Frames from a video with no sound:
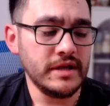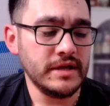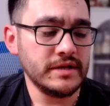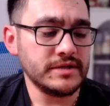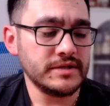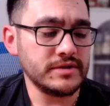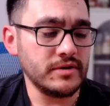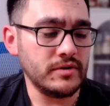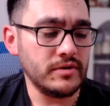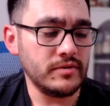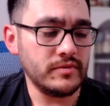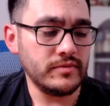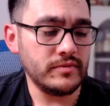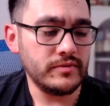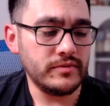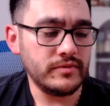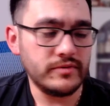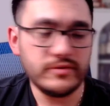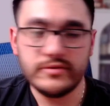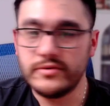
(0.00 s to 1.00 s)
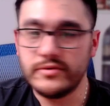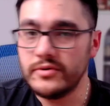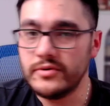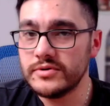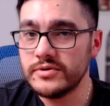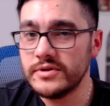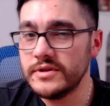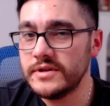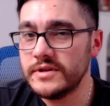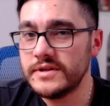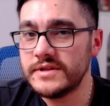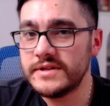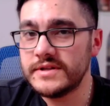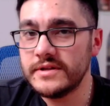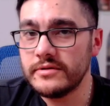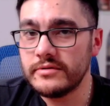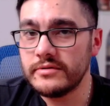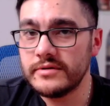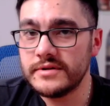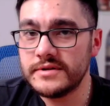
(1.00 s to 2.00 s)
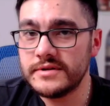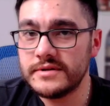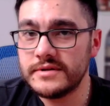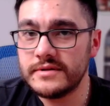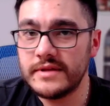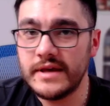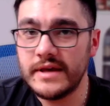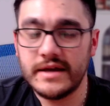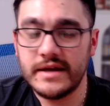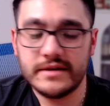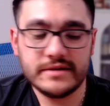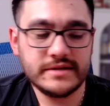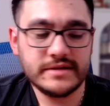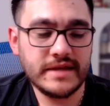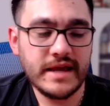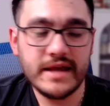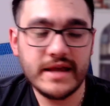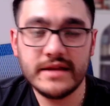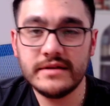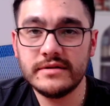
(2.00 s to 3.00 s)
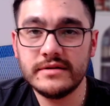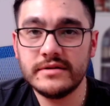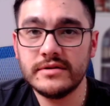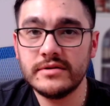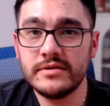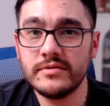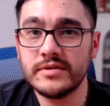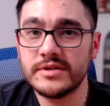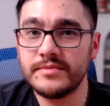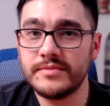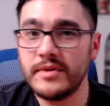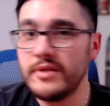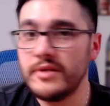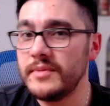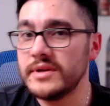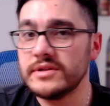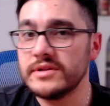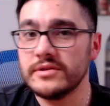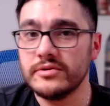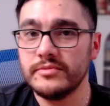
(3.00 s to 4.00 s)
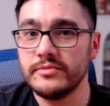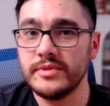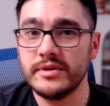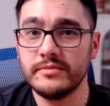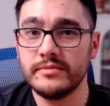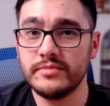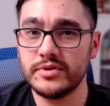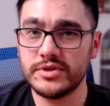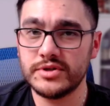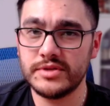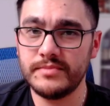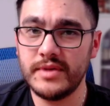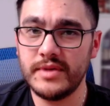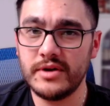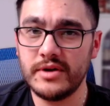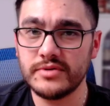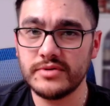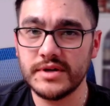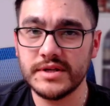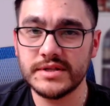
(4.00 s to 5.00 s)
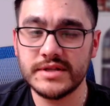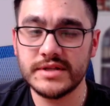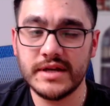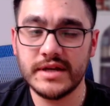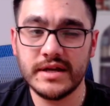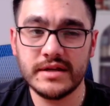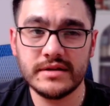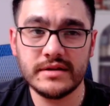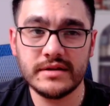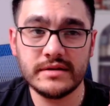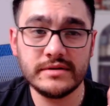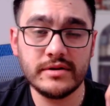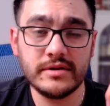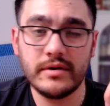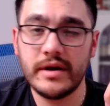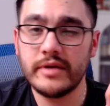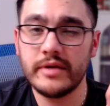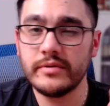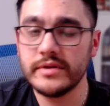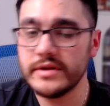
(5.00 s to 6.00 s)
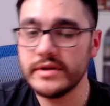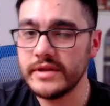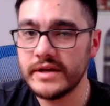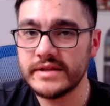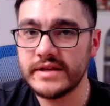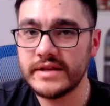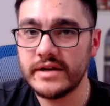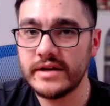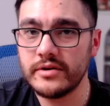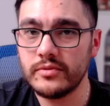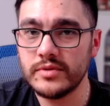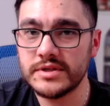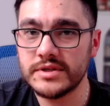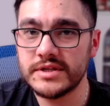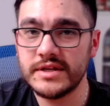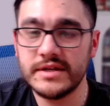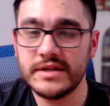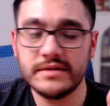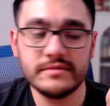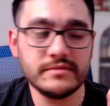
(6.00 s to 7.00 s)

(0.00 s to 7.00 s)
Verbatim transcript: So those are the distillers that tend to experiment a little bit and push the boundaries. And you know, I really like that in whiskey.